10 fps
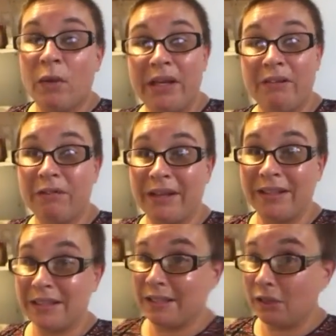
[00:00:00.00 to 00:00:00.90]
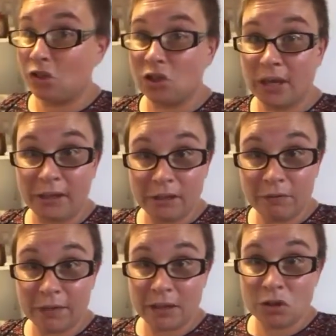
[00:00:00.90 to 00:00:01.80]
We can find things like
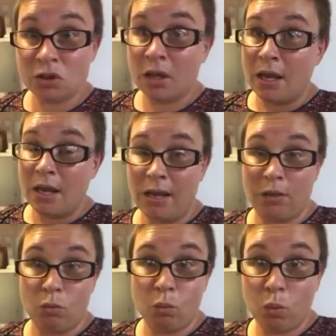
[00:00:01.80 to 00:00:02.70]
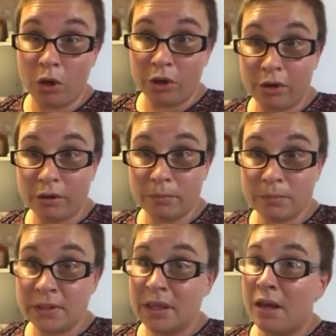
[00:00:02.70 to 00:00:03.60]
jellyfish and
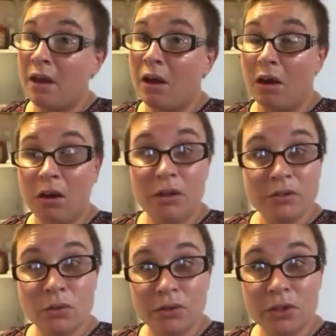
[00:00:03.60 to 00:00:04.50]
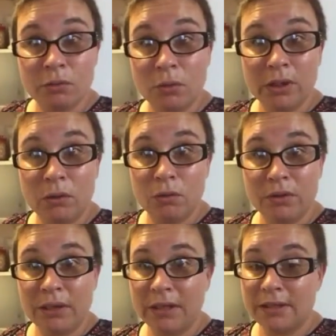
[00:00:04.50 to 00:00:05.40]
worms, all sorts of really
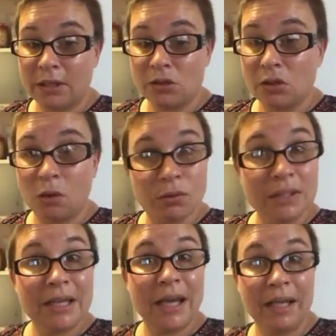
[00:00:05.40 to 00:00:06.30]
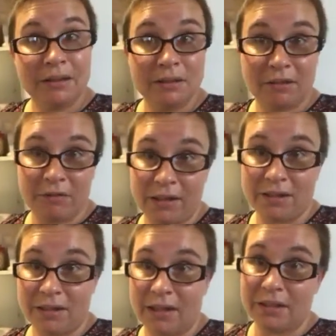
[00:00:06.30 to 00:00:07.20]
cool things that don't tend to
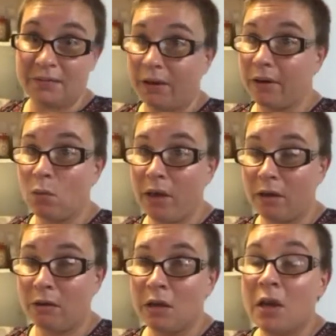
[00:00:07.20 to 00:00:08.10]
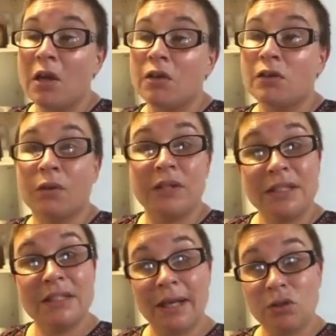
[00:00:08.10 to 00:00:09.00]
fossilize very well. So
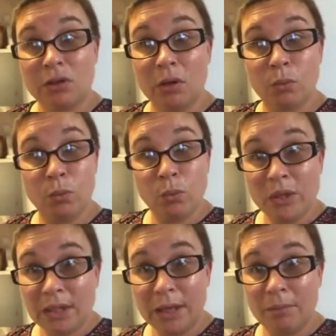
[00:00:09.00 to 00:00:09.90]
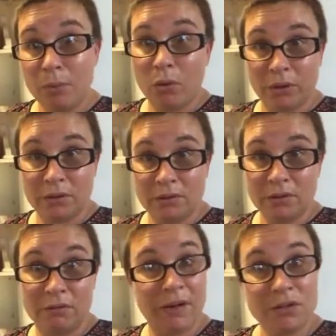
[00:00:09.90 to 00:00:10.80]
this is actually a really
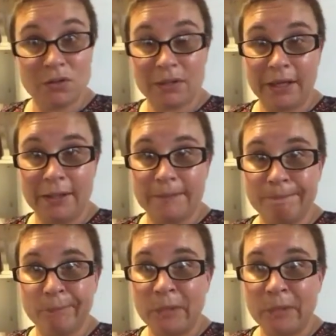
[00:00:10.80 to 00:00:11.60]
important fossil site.